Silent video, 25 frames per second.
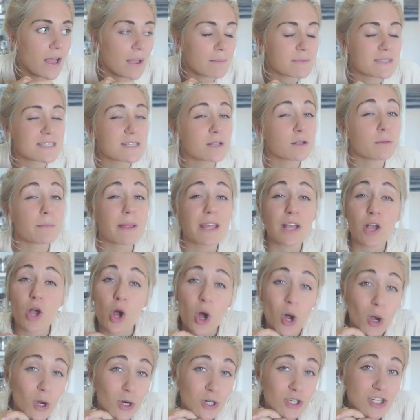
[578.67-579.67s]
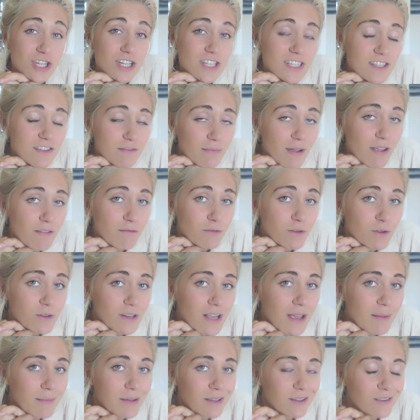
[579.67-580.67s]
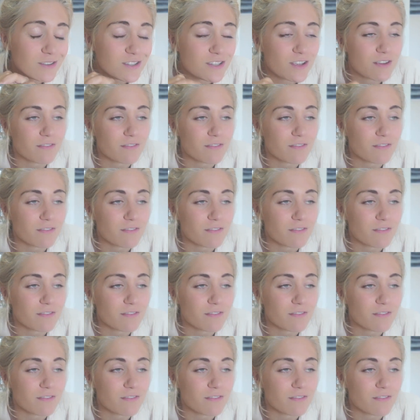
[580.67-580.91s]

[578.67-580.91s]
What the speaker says: I'm still being conscious of my food chemicals.